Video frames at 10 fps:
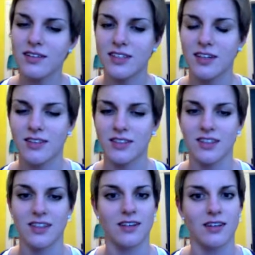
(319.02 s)
So it's just
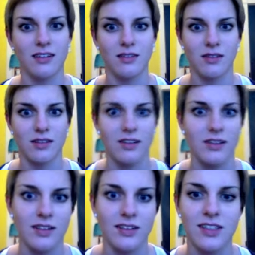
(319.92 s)
like
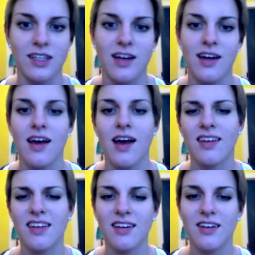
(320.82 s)
awkwardness. And
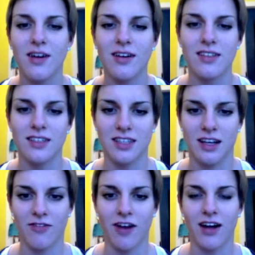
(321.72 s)
then you had to just like
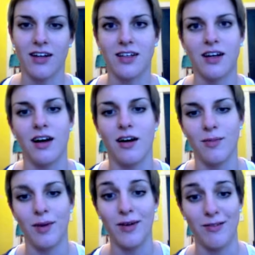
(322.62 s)
find a
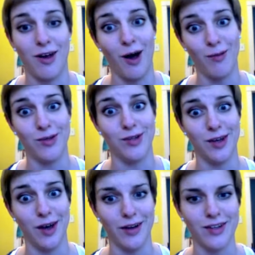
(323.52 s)
partner of the opposite
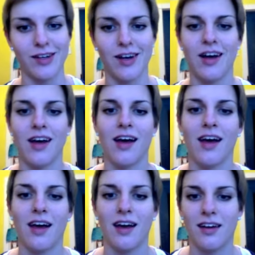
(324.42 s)
sex
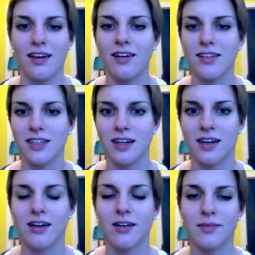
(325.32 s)
and just
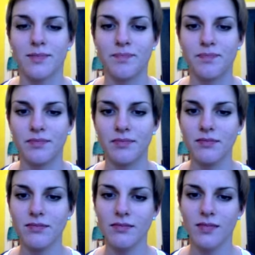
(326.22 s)
like
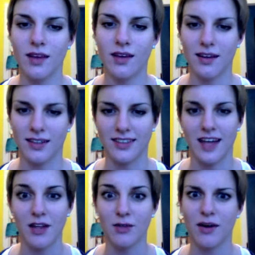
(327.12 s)
like
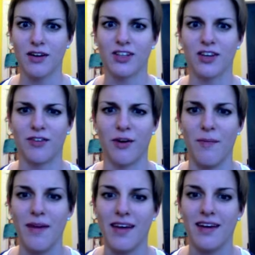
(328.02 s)
tell them about yourself for a
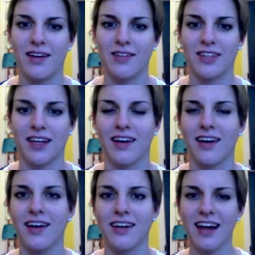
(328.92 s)
minute and it was like
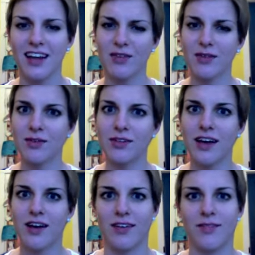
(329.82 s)
kind of like what I'm doing
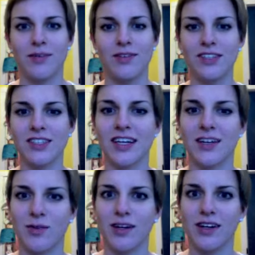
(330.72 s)
now and it was just like
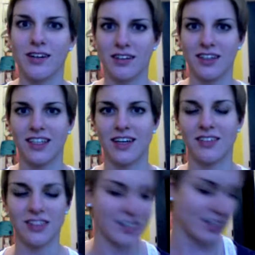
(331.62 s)
weird because I was
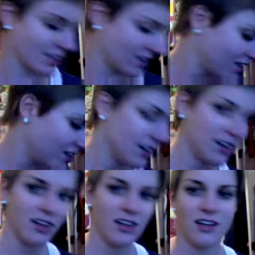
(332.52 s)
just like
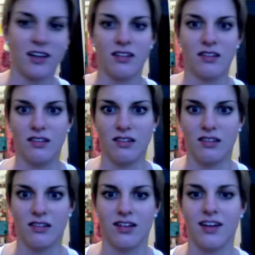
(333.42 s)

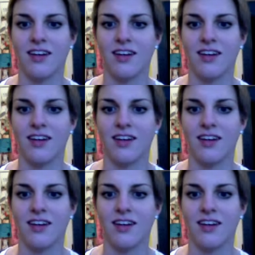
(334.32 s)
oh,